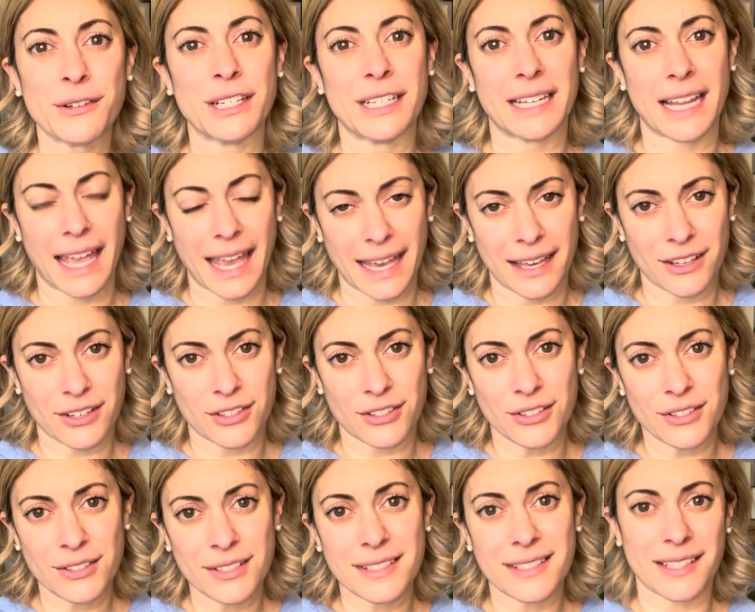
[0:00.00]

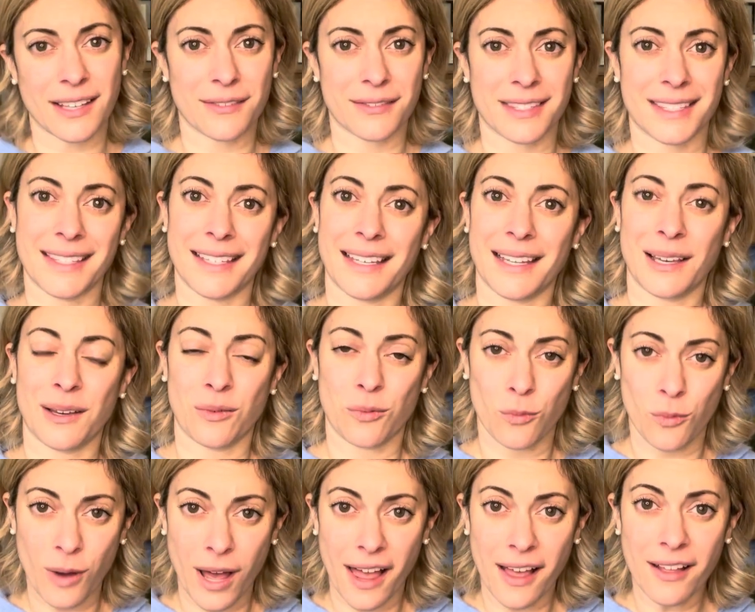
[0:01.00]
angles of sitting
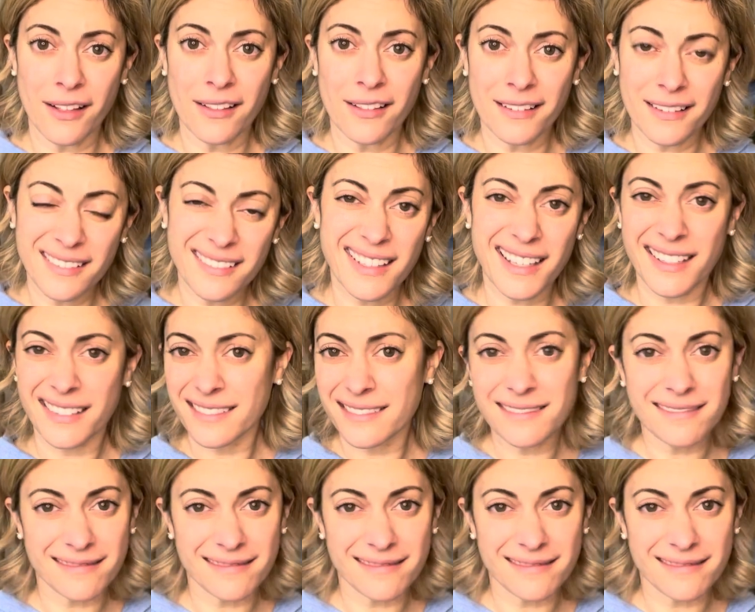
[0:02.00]
well and